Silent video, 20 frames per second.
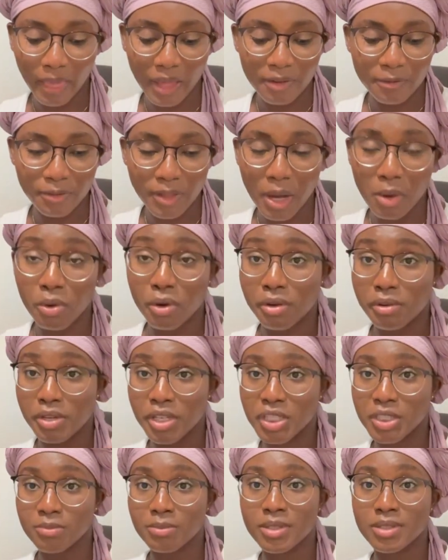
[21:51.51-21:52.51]
flower
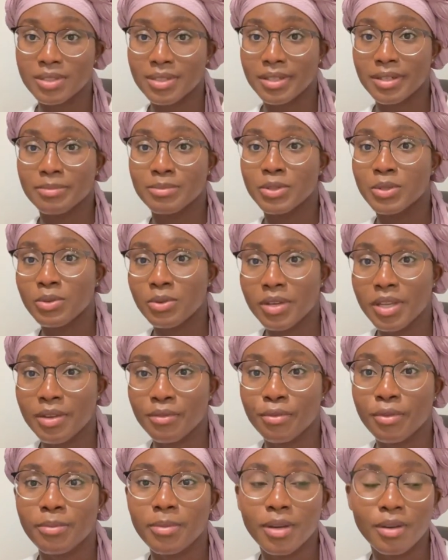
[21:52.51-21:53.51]
arrangements that I'm doing
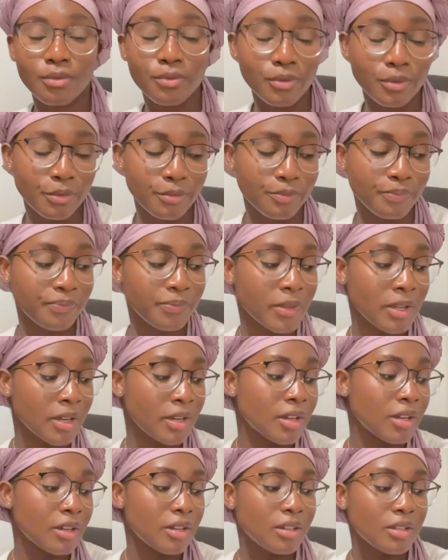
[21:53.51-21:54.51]
for my room.
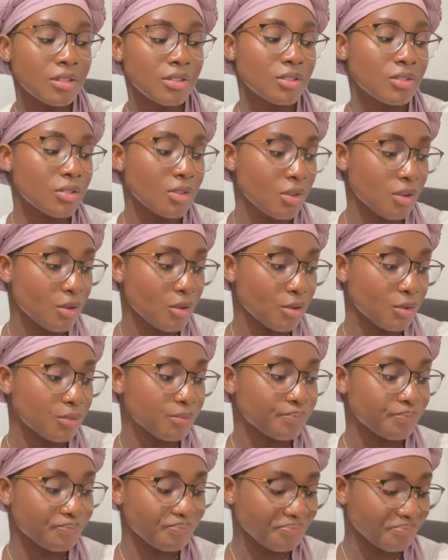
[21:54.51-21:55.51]
So
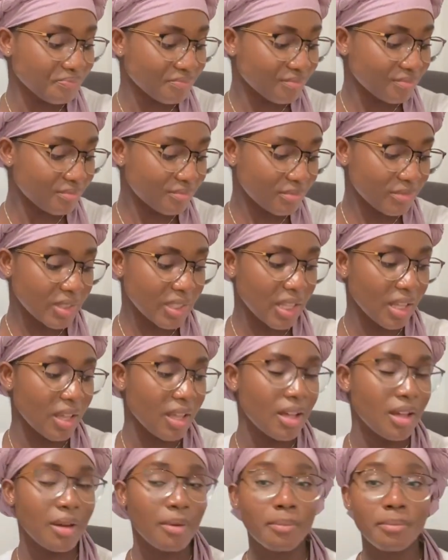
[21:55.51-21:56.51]

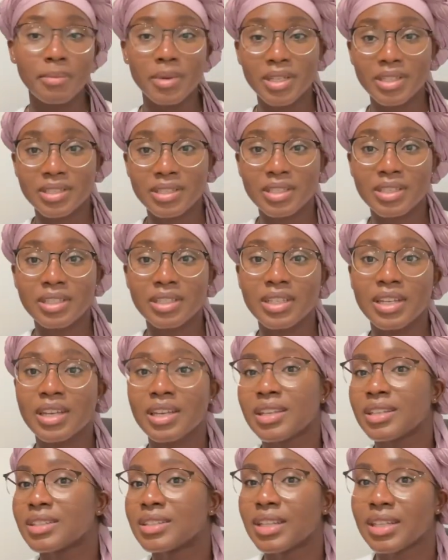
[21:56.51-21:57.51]

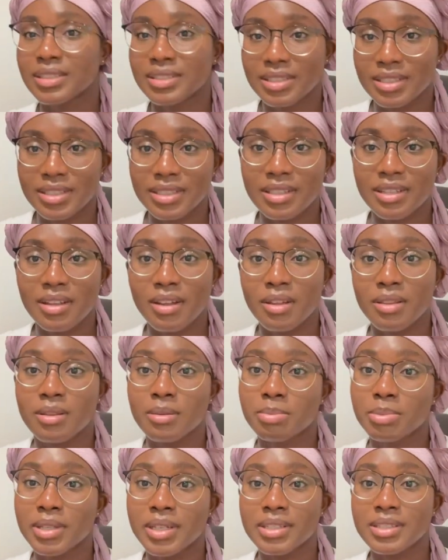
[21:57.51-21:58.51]
basically that's the
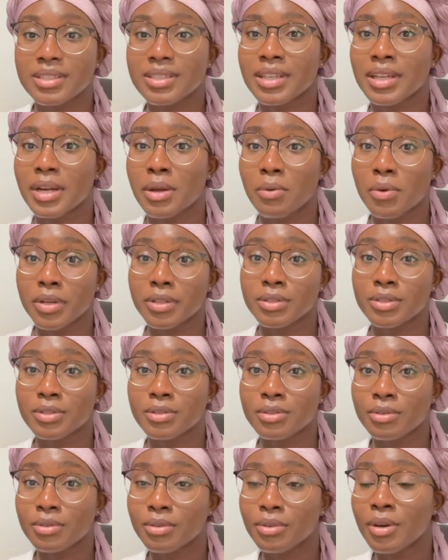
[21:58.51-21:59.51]
places that I went
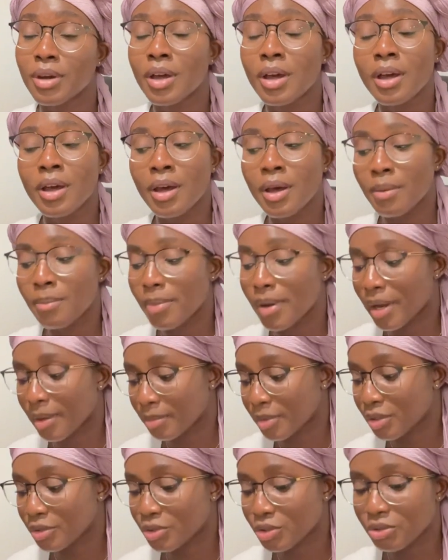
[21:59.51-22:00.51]
to. But I'm
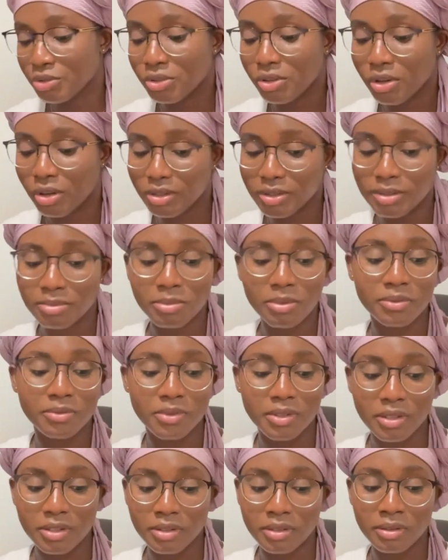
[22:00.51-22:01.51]
gonna show you all some of
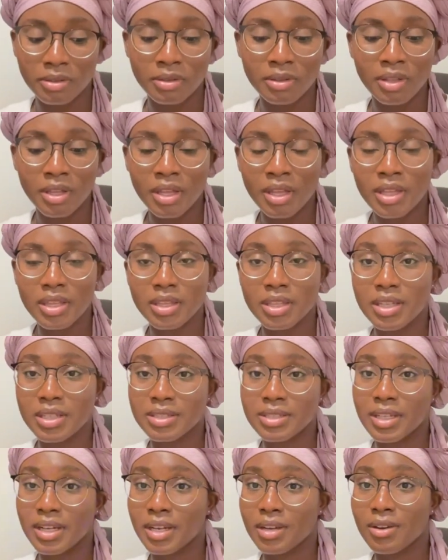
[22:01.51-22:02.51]
the things
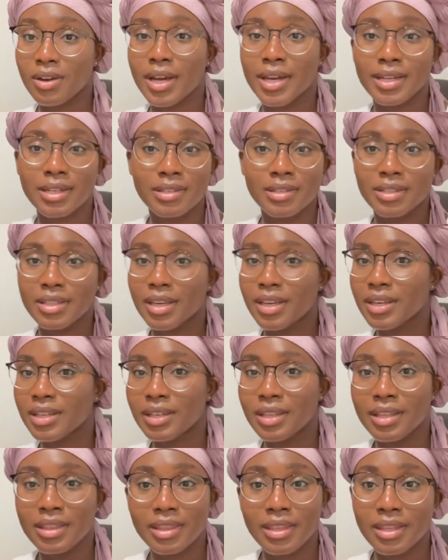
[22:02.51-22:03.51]
that I got. I didn't get
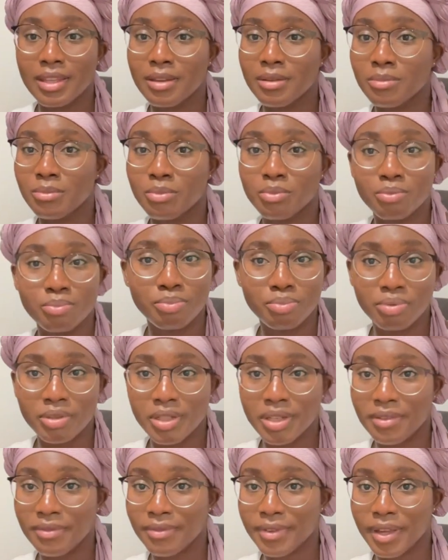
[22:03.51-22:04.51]
anything
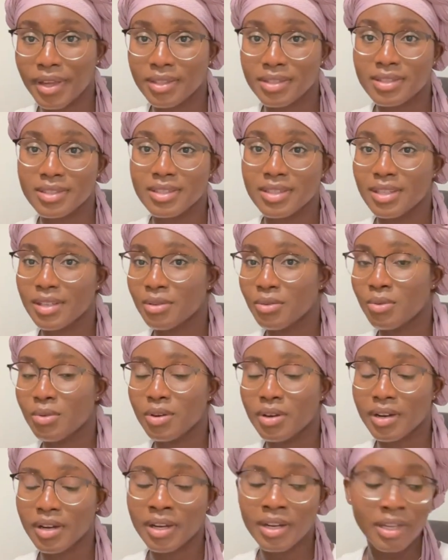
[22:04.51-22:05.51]
pretty fancy,
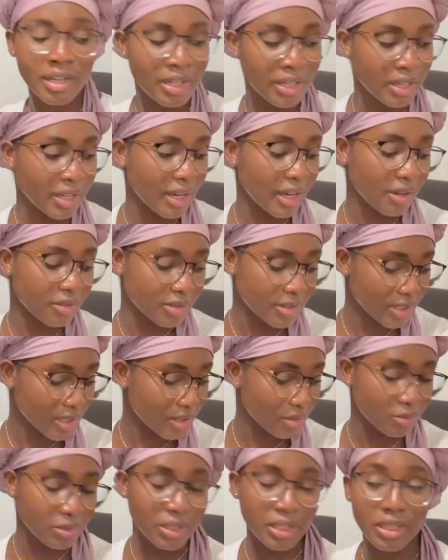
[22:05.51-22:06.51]
or I would say the
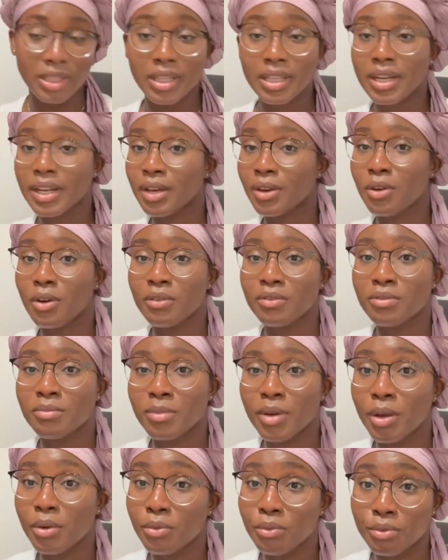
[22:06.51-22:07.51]
only thing that I got for
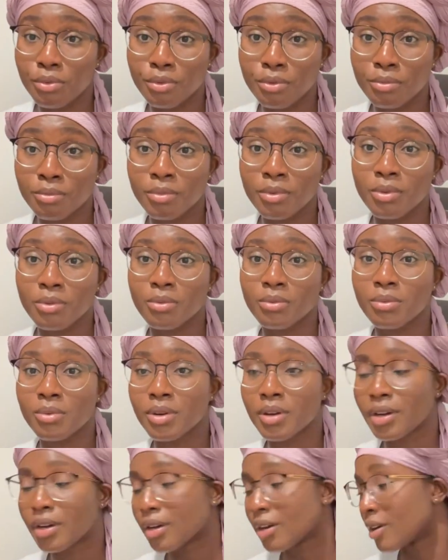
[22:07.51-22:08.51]
my room
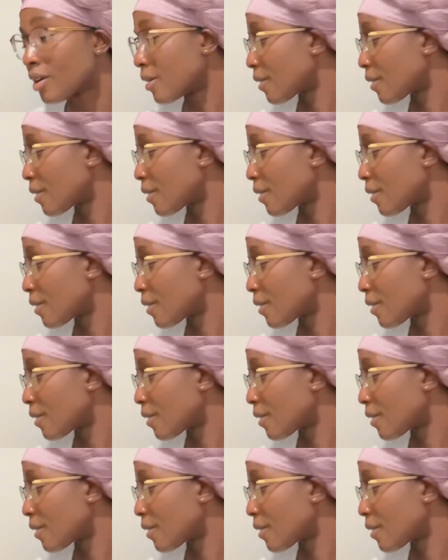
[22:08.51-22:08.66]
were